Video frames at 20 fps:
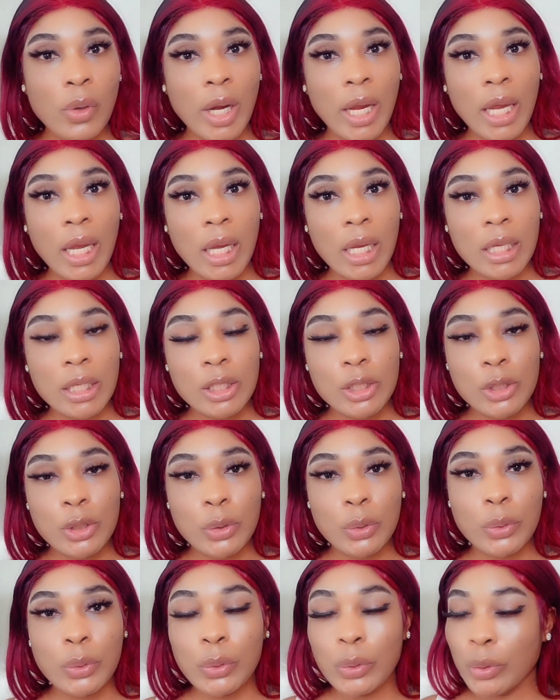Okay,
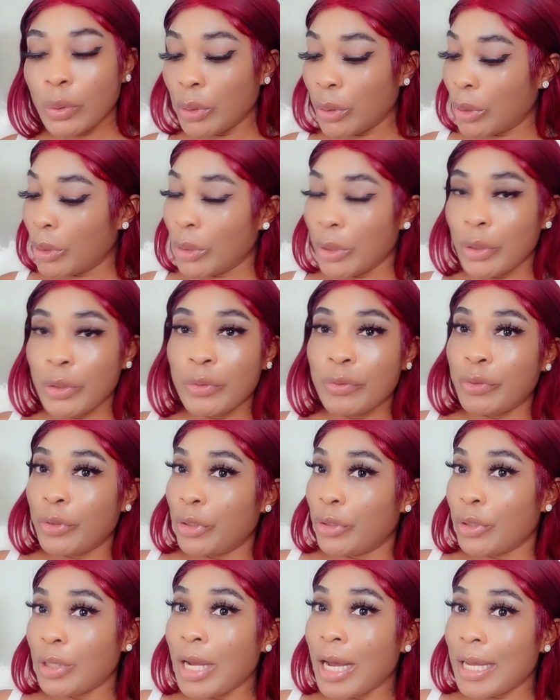so
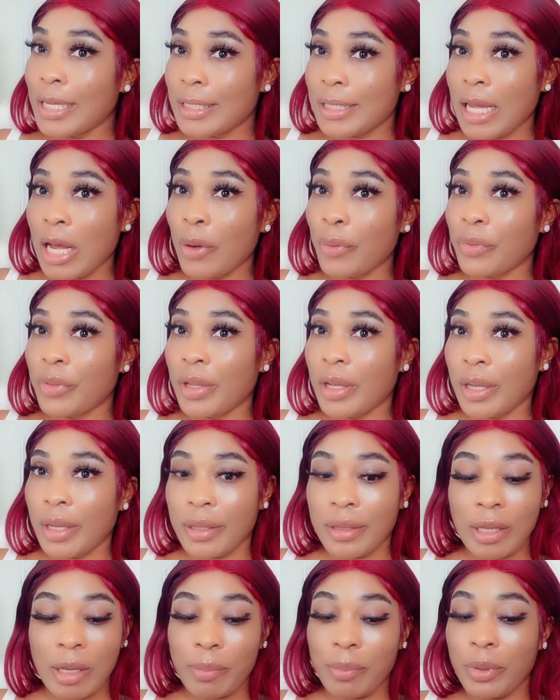for you guys out
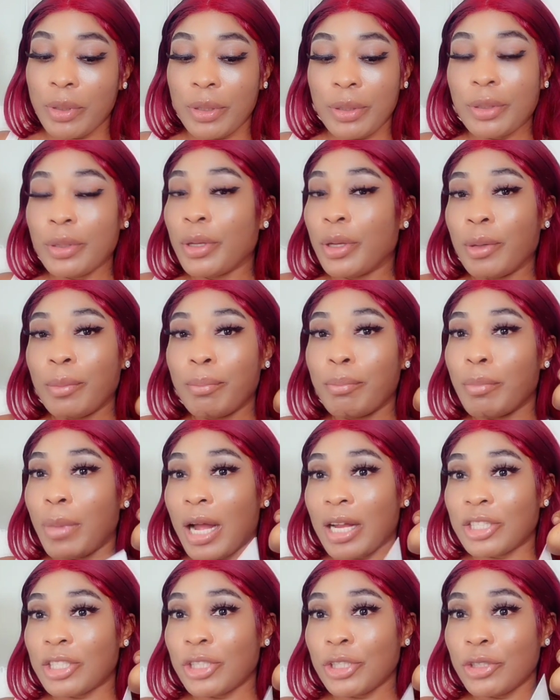there that be
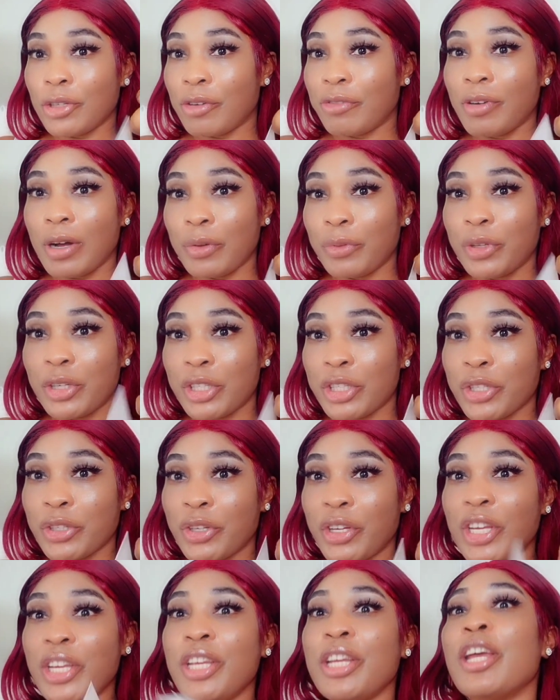matching your
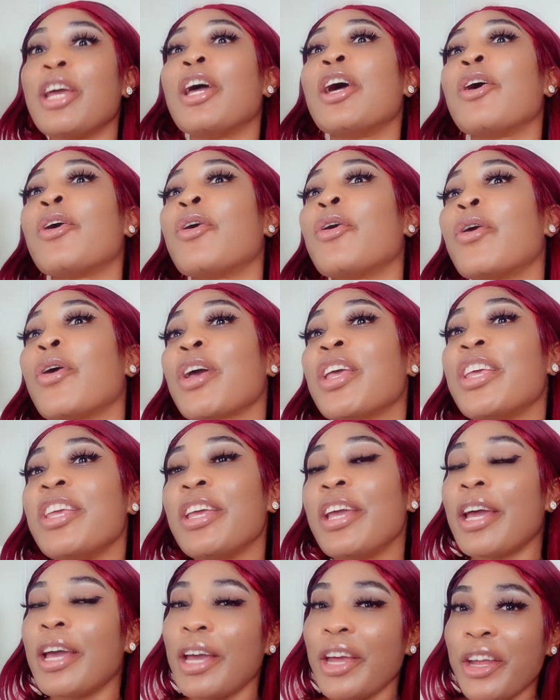foundation here or
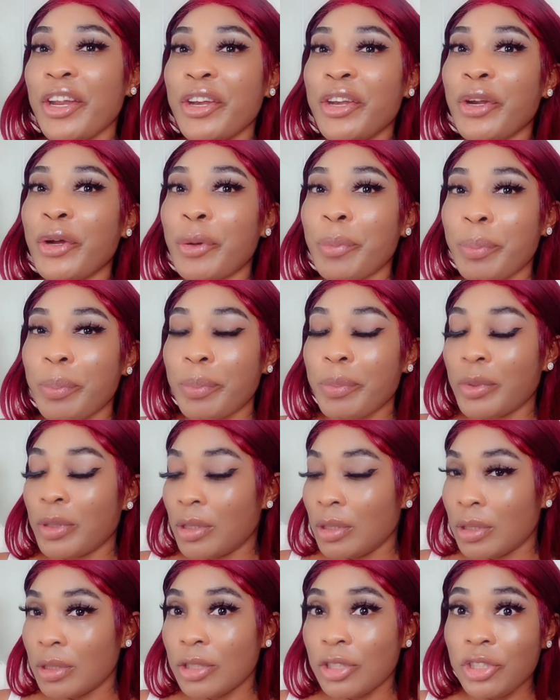here, nope,
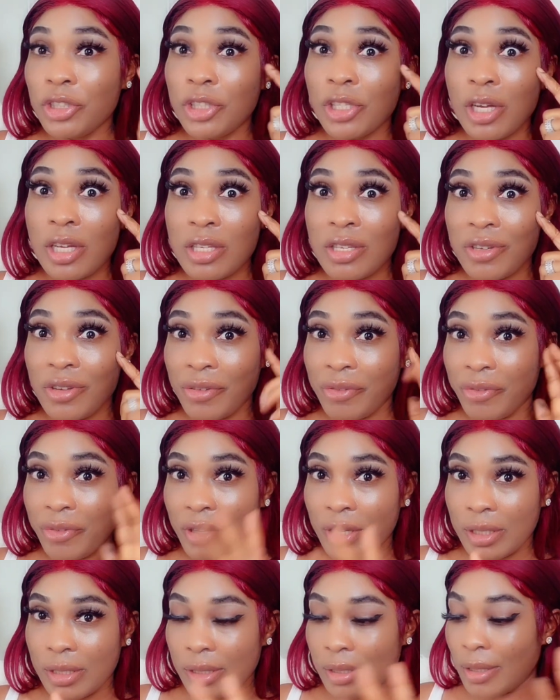just your
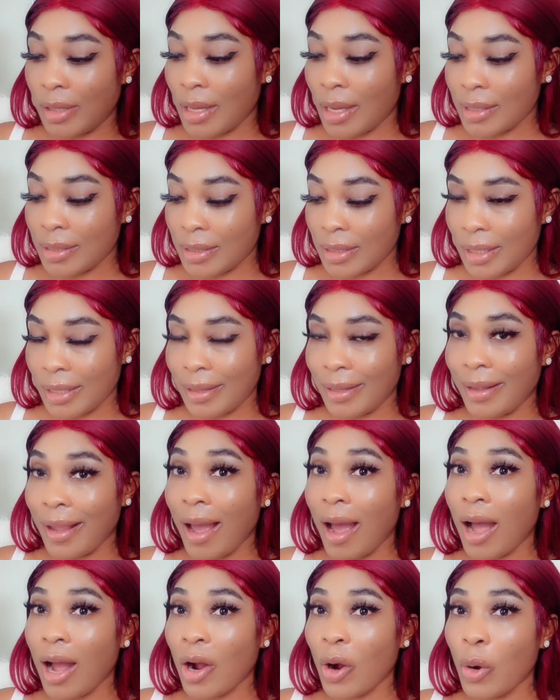face, that's it.
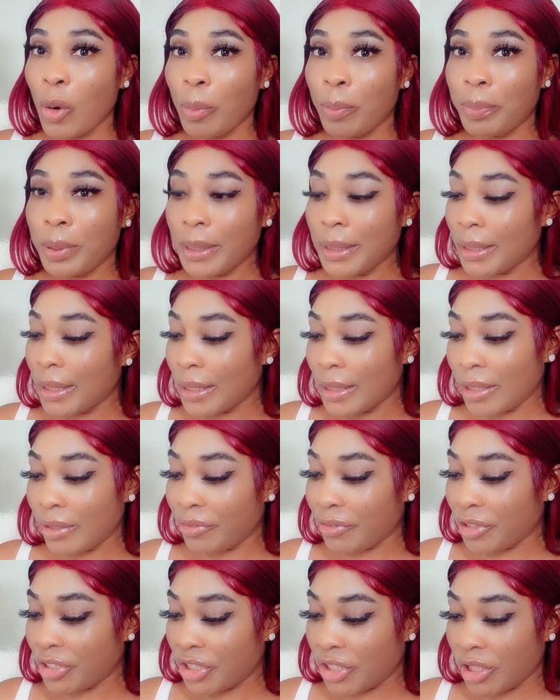They are completely
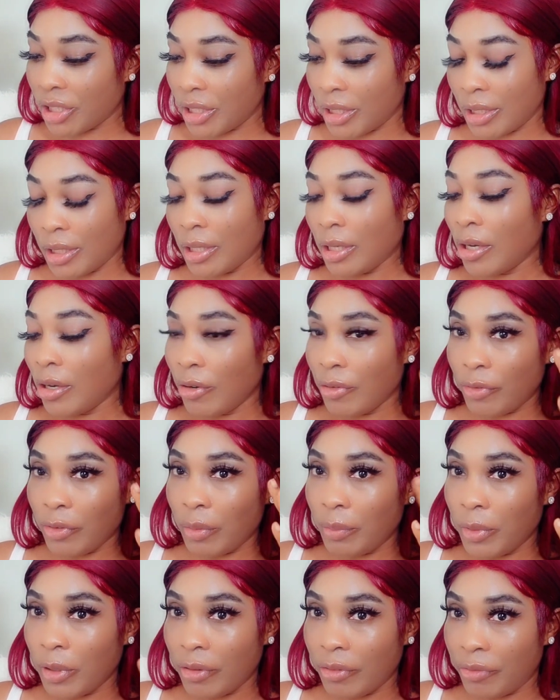different shade
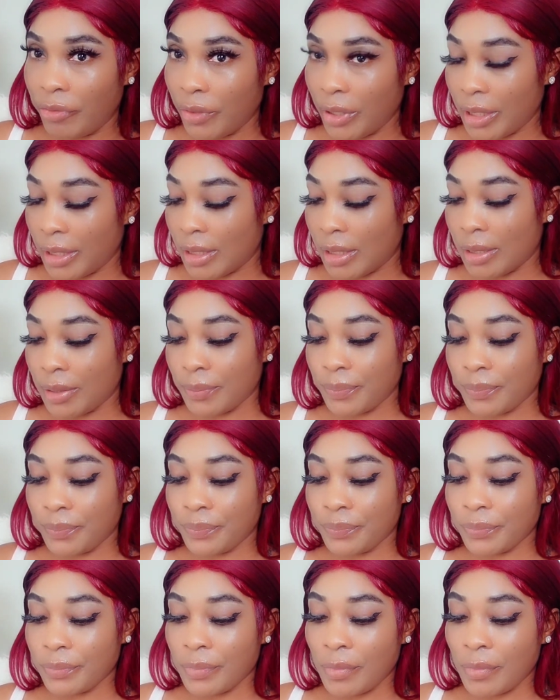from your face.